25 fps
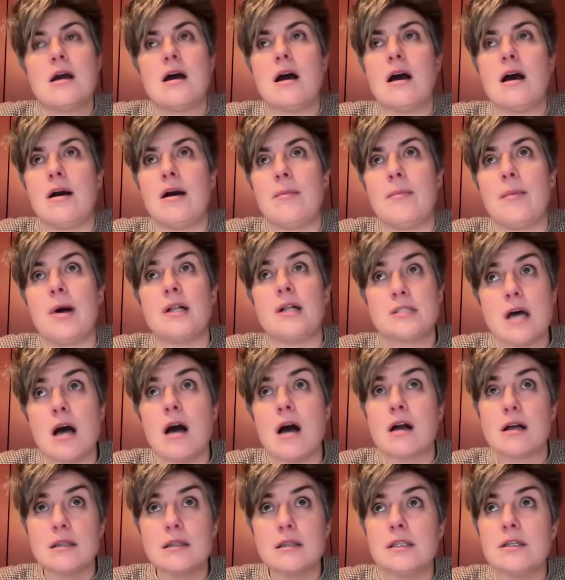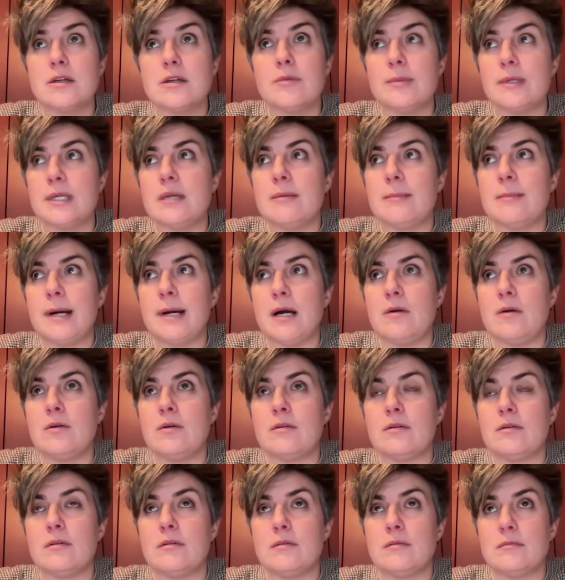Um, I'll talk a little bit
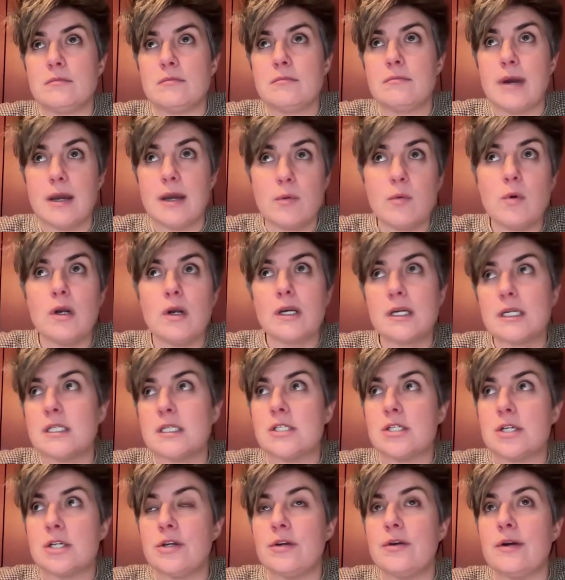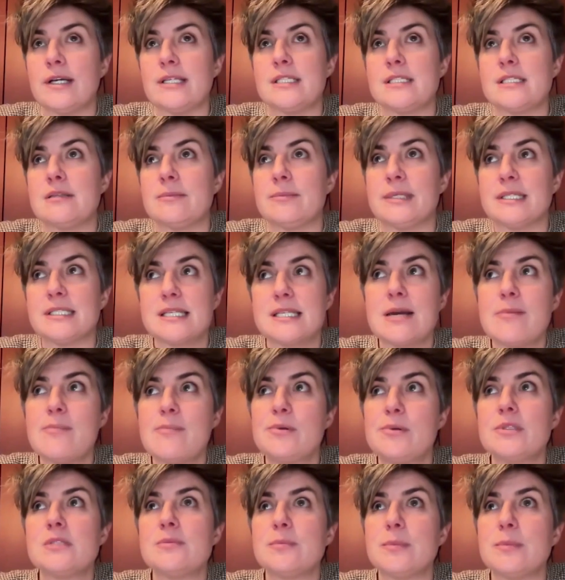about my work and show you guys some
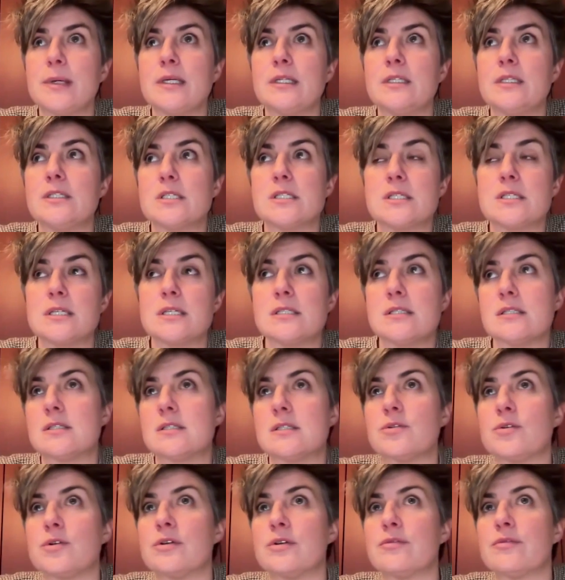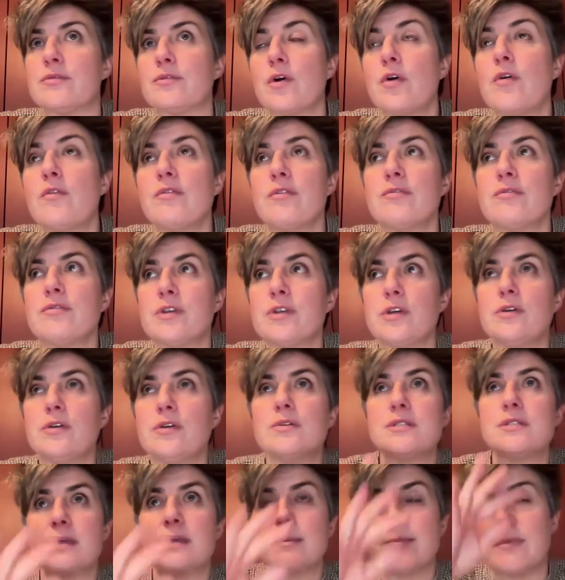examples, but just as a sort of
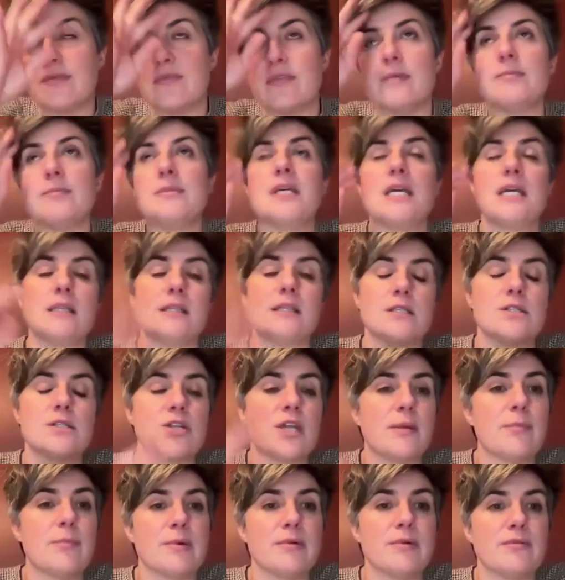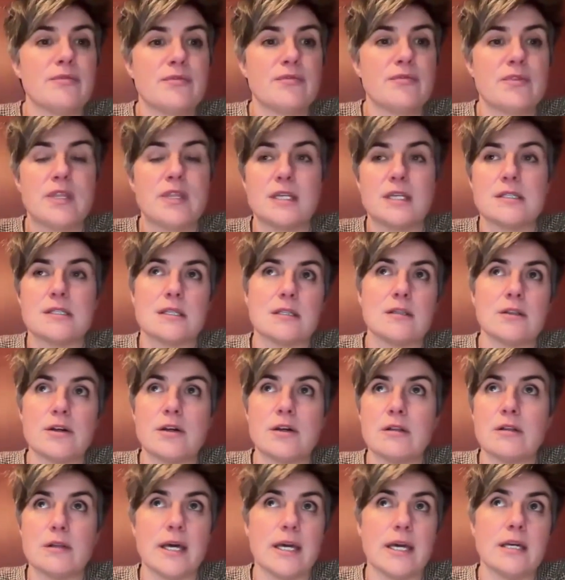overview, some of them take the shape of things that
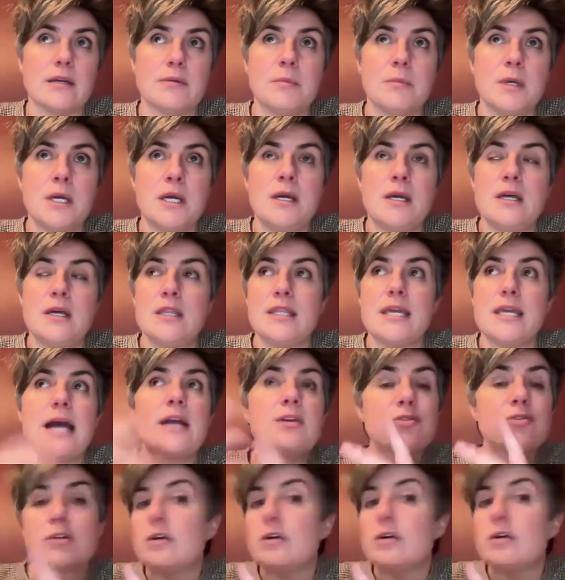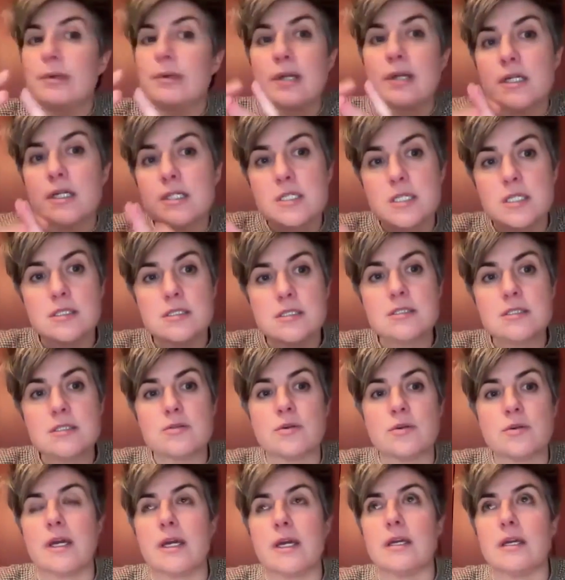look like theatrical productions
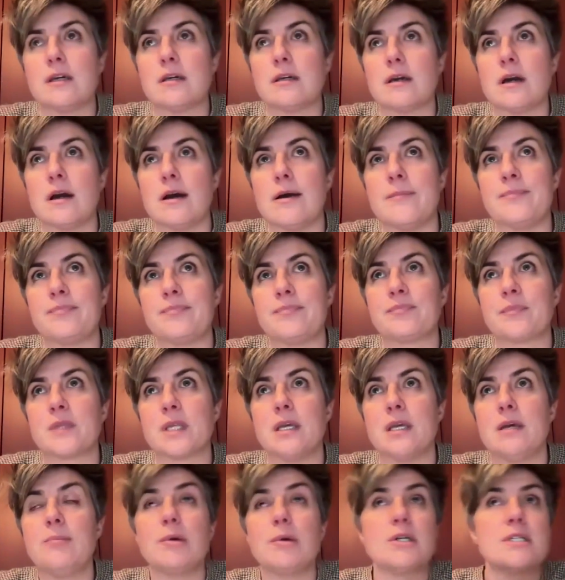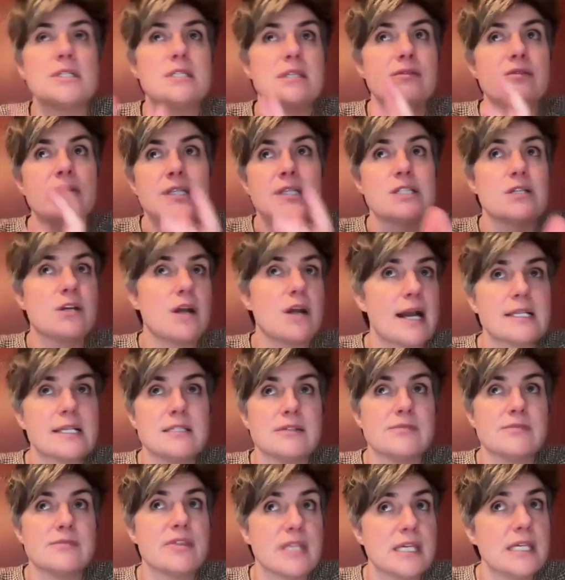or like um, immersive
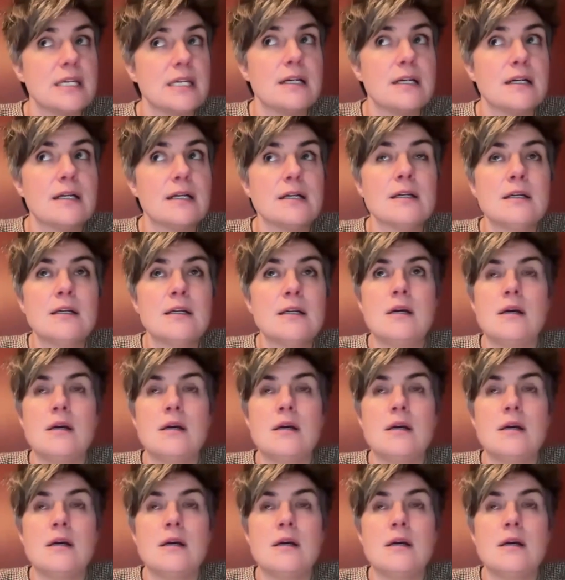interactive theater.